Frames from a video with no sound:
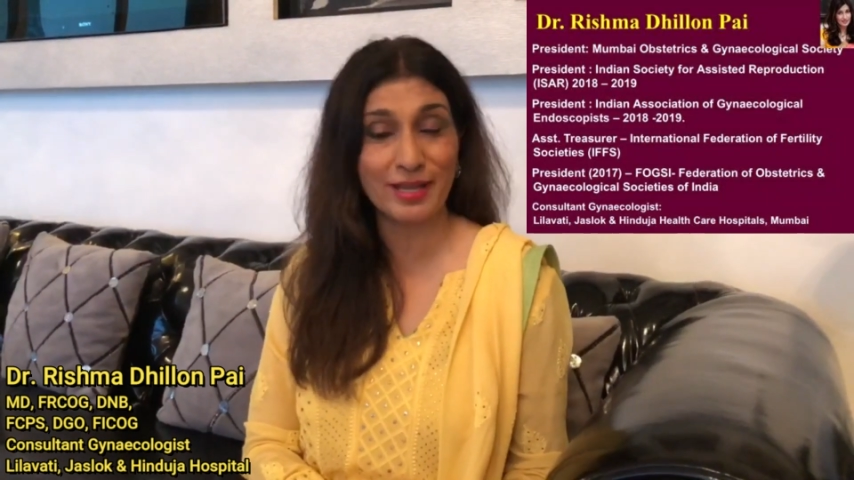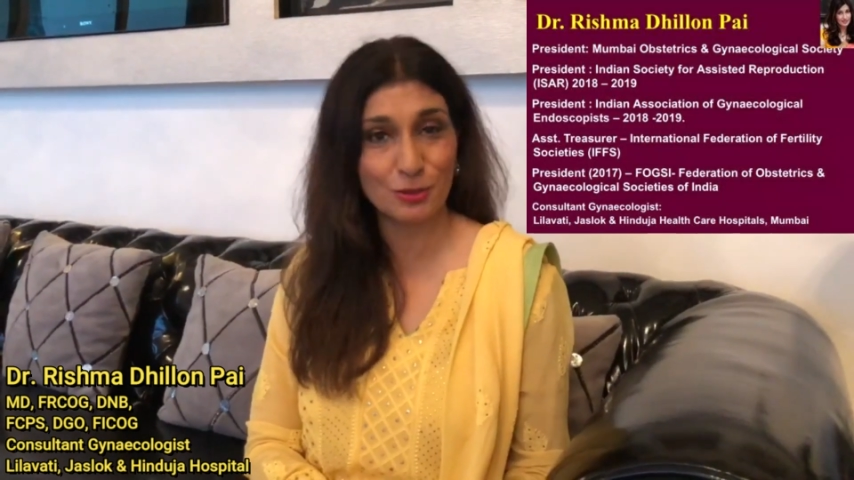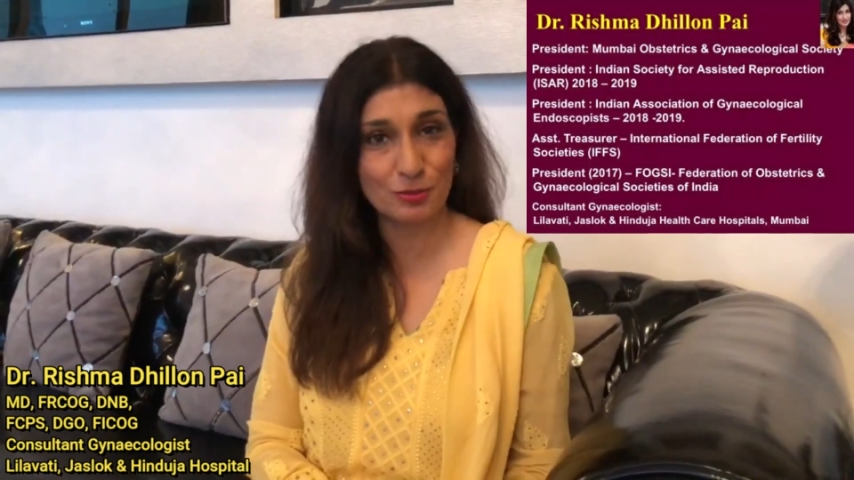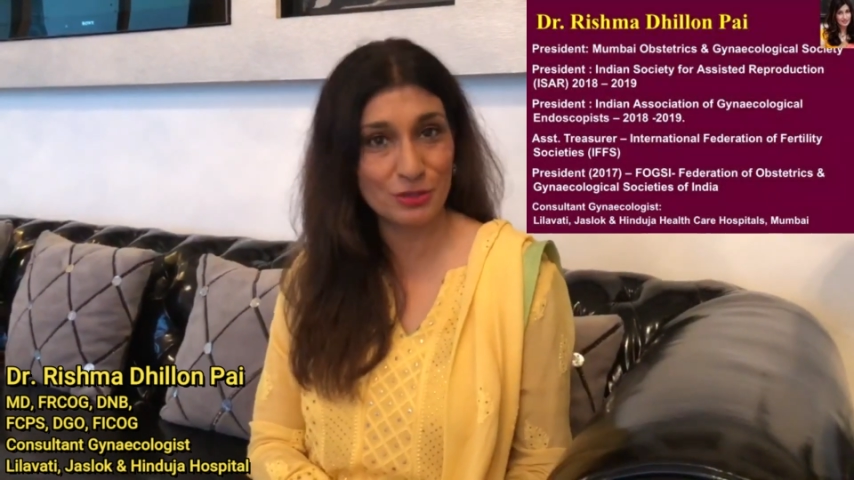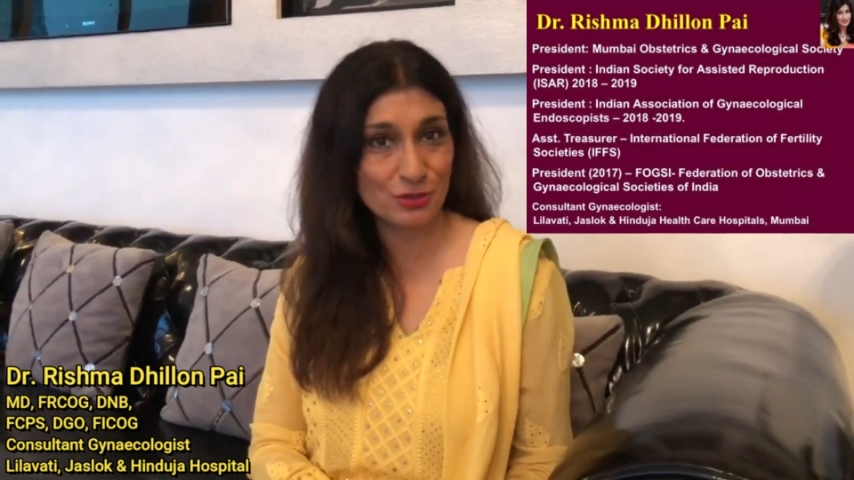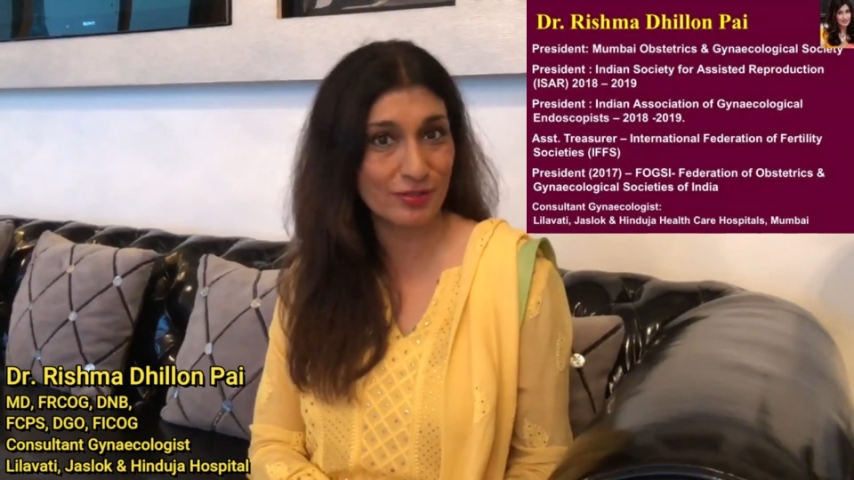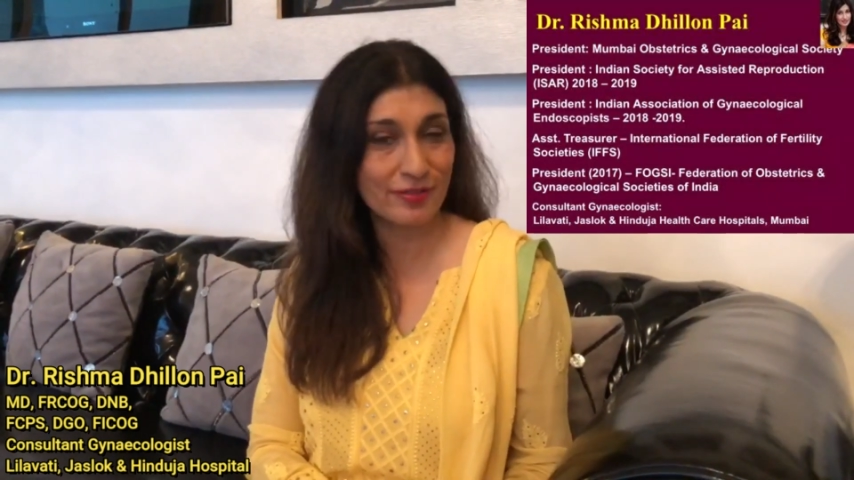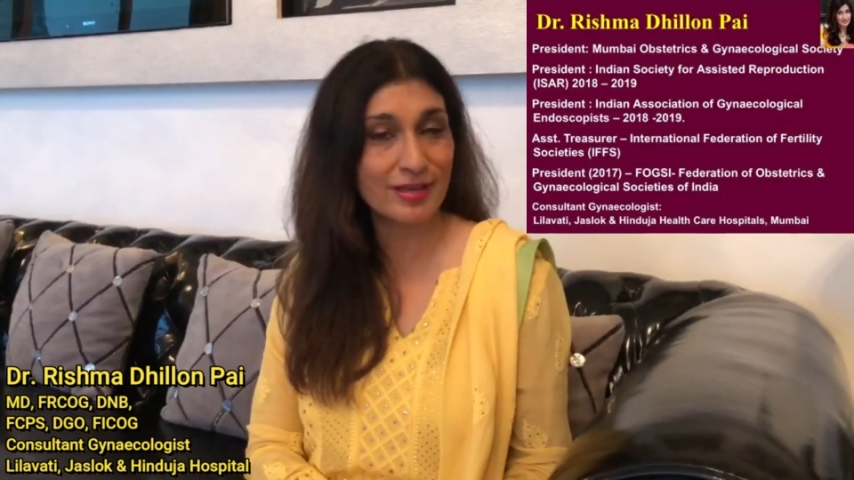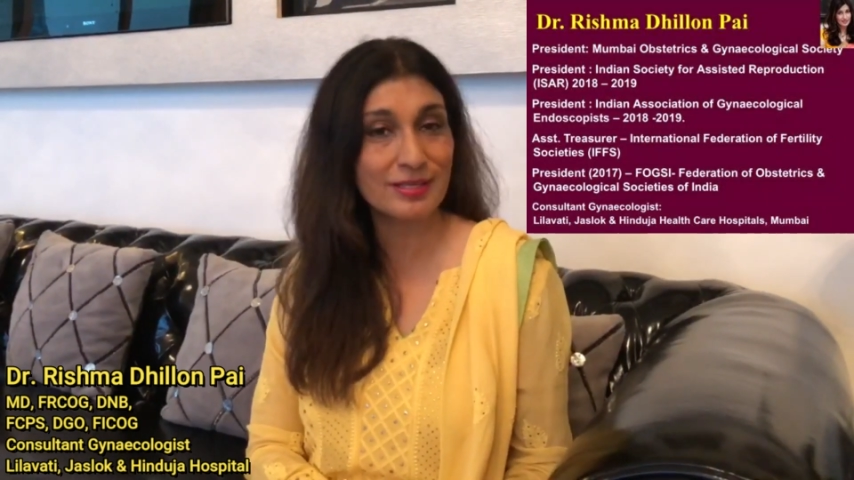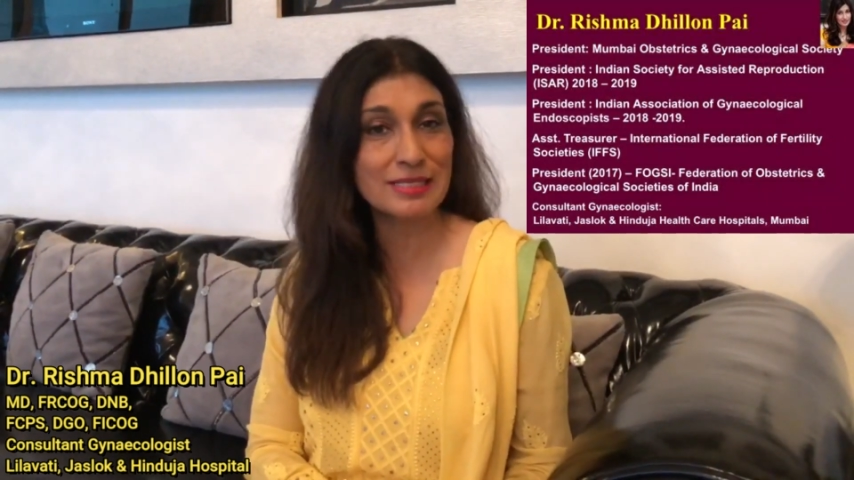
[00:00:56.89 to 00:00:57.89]
endometrial
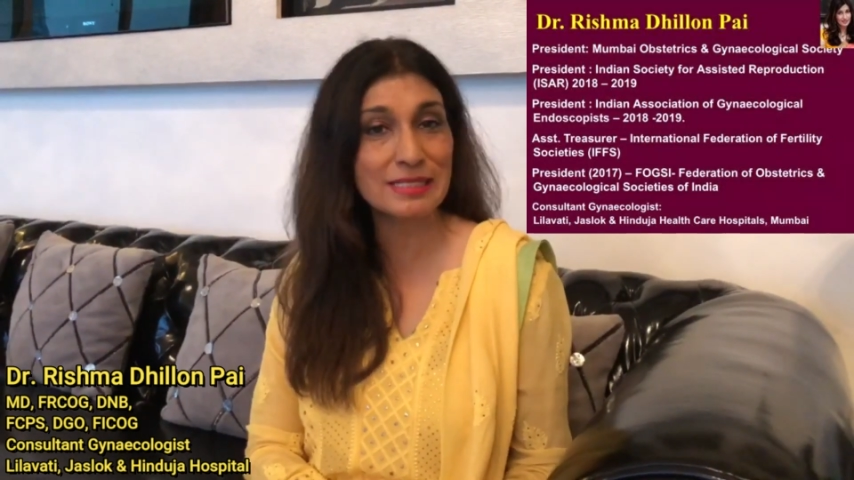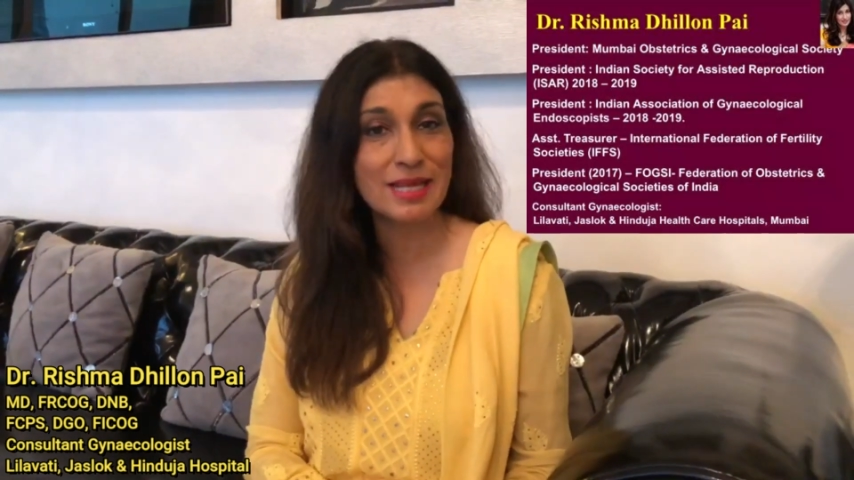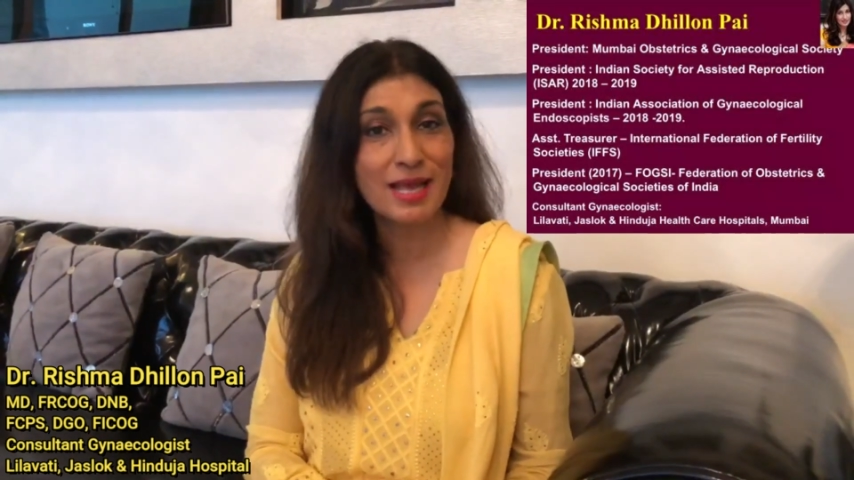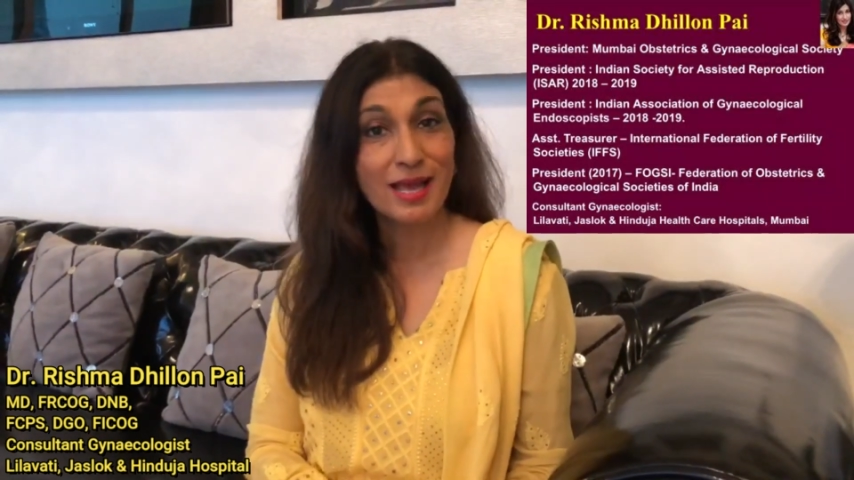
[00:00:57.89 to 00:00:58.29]
thickness